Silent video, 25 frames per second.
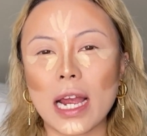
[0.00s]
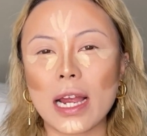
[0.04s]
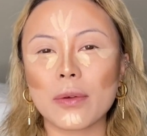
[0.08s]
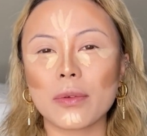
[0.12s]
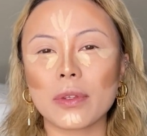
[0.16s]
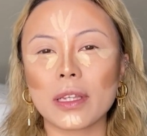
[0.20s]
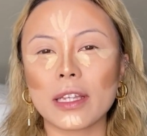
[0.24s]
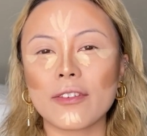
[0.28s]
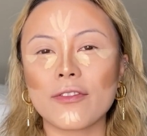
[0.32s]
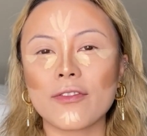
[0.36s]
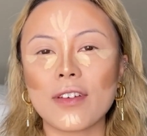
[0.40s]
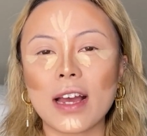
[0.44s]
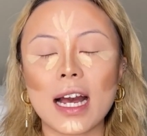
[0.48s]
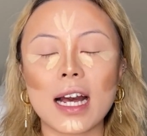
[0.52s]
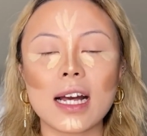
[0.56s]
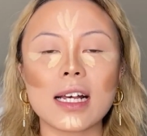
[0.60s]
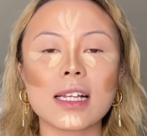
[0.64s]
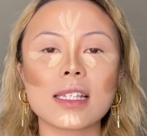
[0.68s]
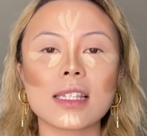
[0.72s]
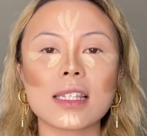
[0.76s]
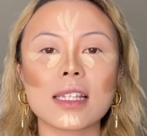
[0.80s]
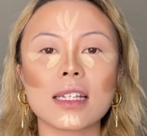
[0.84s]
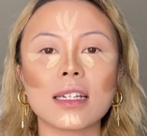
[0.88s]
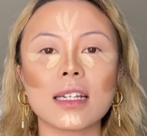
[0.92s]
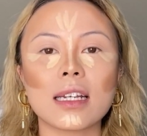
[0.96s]
really
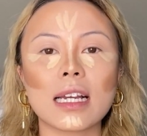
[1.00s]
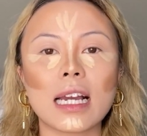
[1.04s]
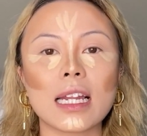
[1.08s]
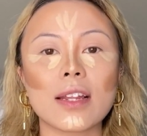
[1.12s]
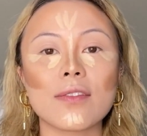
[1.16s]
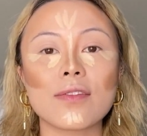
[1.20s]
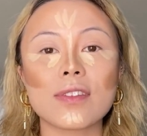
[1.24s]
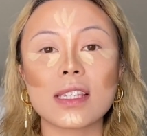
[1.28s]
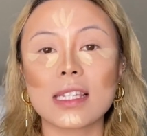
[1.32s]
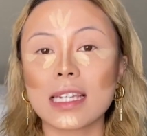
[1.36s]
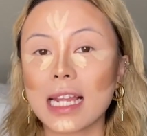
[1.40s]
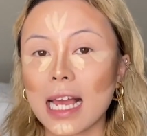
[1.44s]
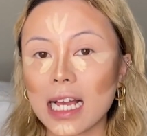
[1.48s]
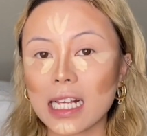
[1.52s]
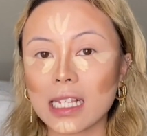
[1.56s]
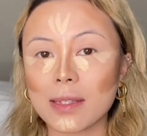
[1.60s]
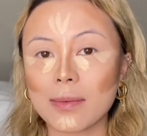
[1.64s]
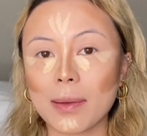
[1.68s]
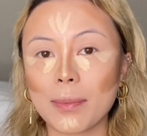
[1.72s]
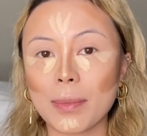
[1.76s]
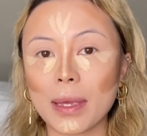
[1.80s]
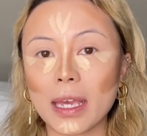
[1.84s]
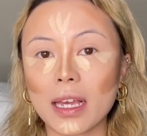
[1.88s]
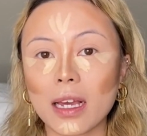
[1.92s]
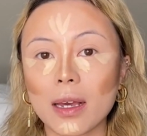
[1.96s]
fast and it kind of snags my
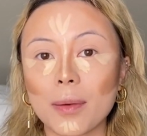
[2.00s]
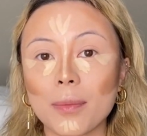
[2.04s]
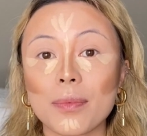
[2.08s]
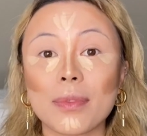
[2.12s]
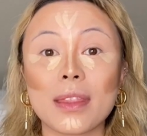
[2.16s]
makeup.